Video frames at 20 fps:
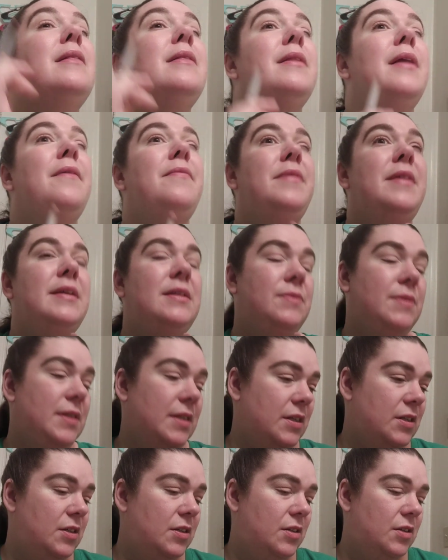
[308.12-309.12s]
love this. Was
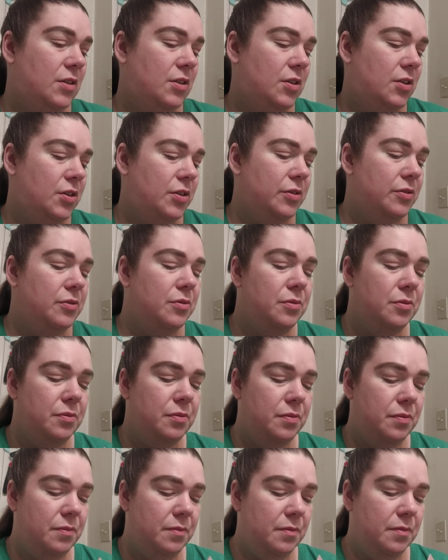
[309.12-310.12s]
a to
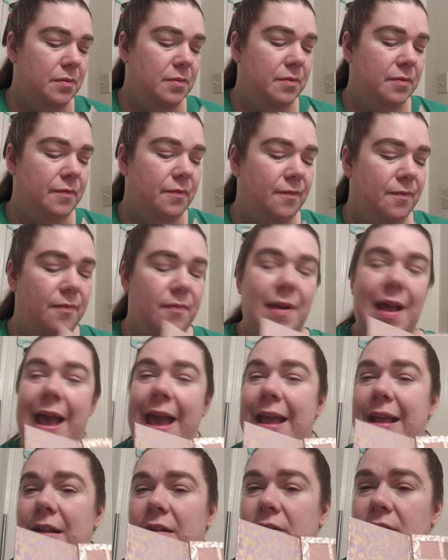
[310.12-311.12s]

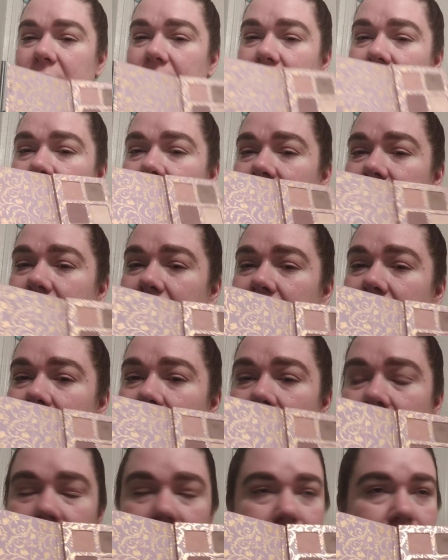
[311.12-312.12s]
a
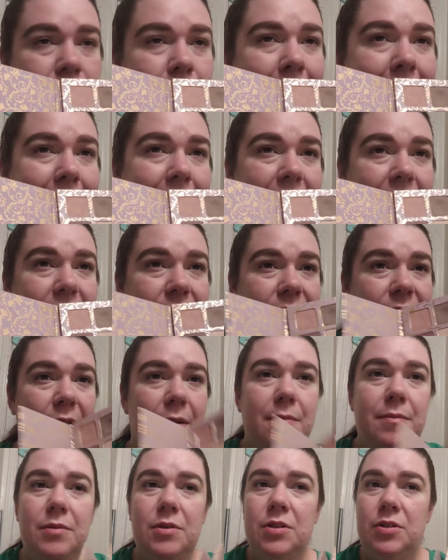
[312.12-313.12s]
palette
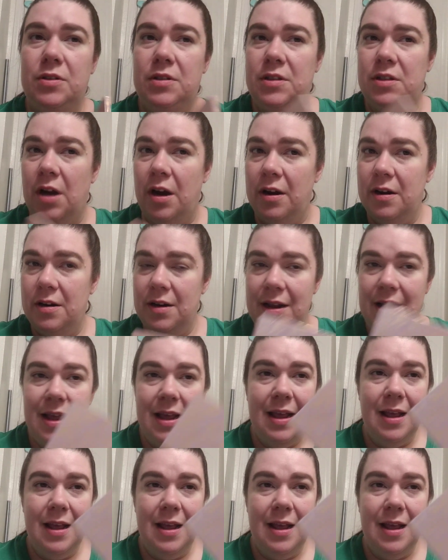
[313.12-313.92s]
from Tarte.